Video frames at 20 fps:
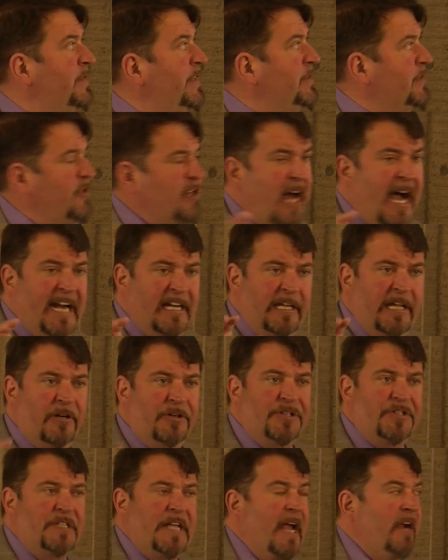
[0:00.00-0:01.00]
These are
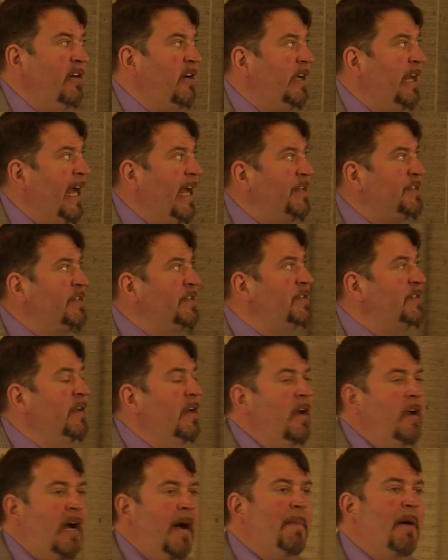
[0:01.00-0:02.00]
9-liter standard cases,
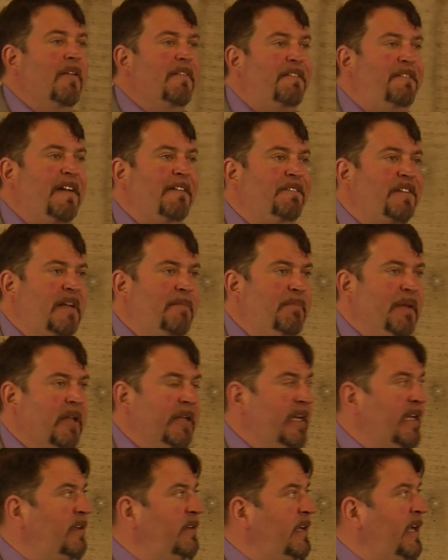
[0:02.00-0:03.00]
about 50
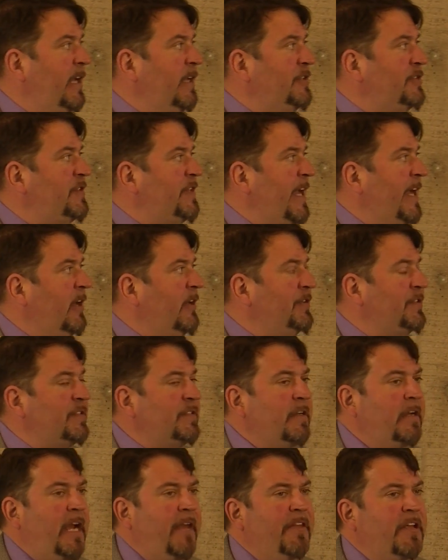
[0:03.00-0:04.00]
billion in
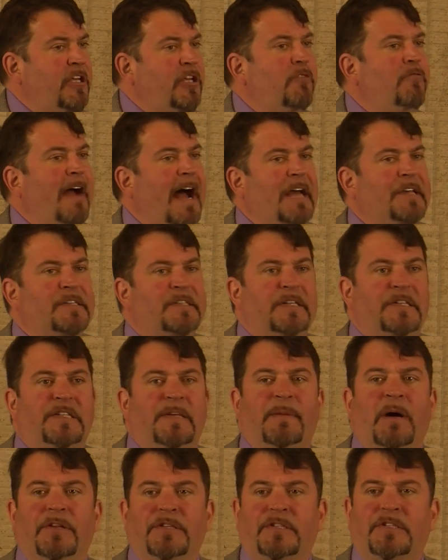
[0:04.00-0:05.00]
sales. In the US, it's
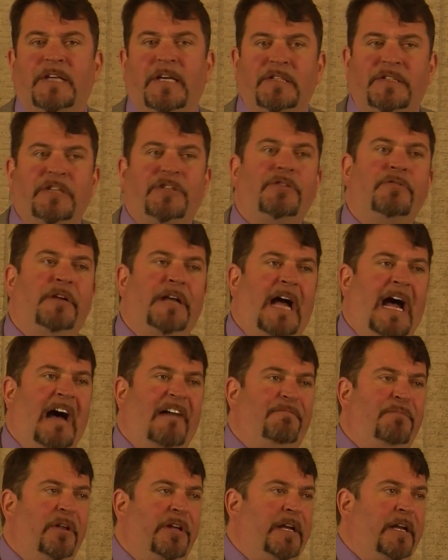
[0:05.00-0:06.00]
about
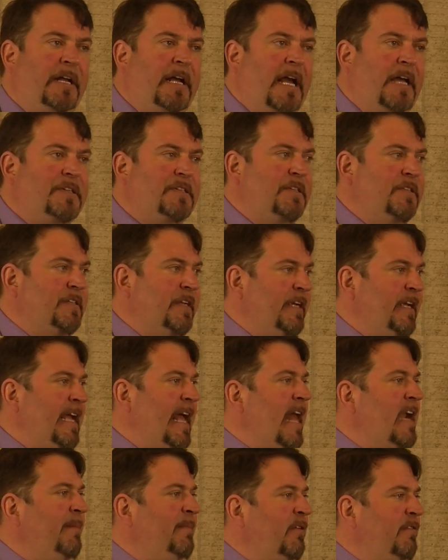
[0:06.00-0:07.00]
62.5 million cases, and in
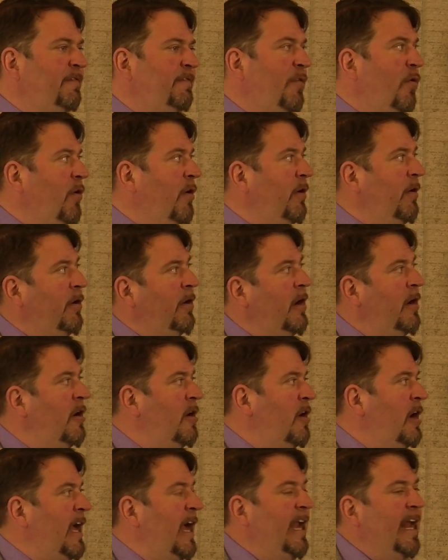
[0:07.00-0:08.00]
Canada, about
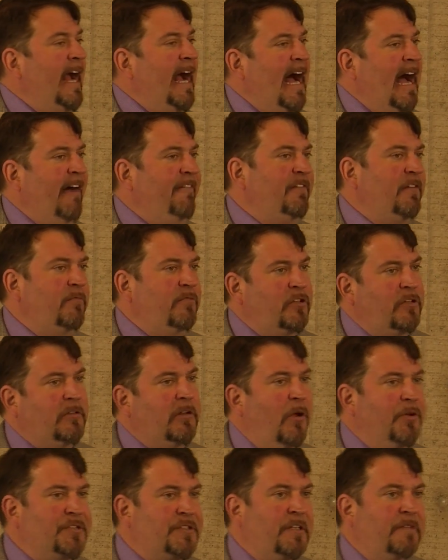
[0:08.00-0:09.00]
4.5,
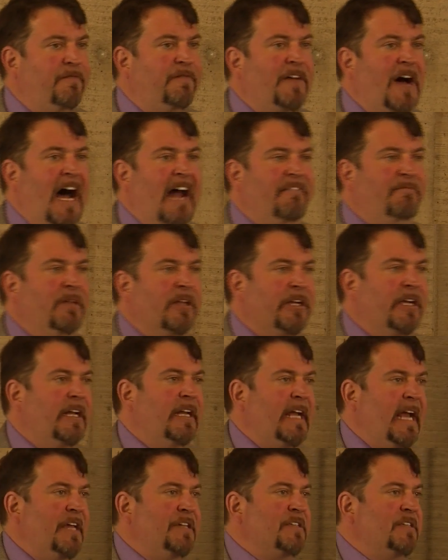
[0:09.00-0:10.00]
close to 5 million
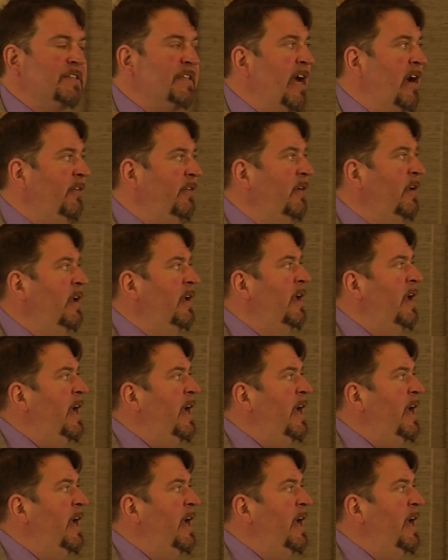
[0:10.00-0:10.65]
cases now.